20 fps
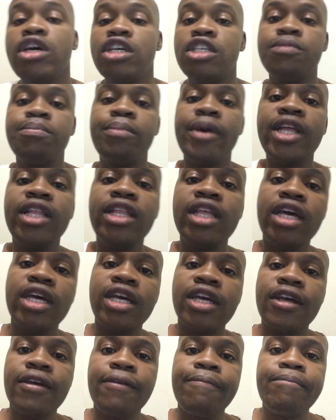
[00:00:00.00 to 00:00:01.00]

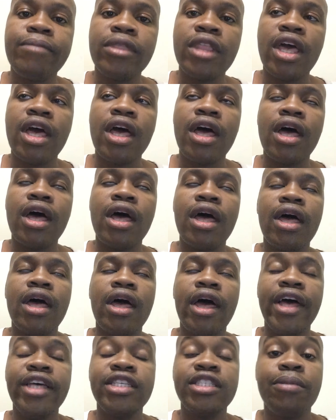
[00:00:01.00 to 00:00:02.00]
spending
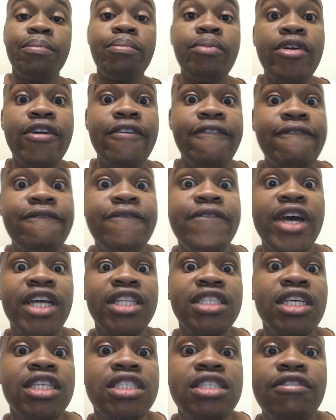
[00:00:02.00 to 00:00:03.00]
as a
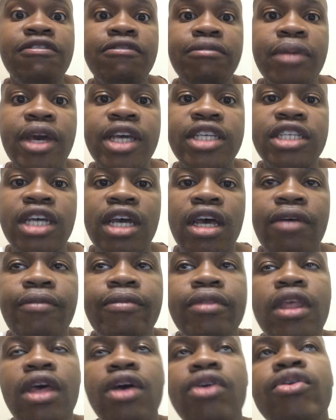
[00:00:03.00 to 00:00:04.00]
preventative measure
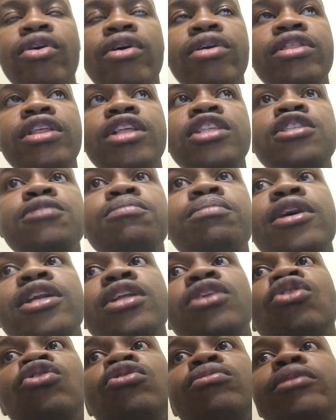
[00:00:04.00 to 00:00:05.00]
rather than
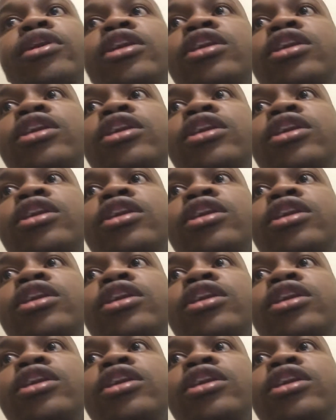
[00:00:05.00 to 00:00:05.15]
spending on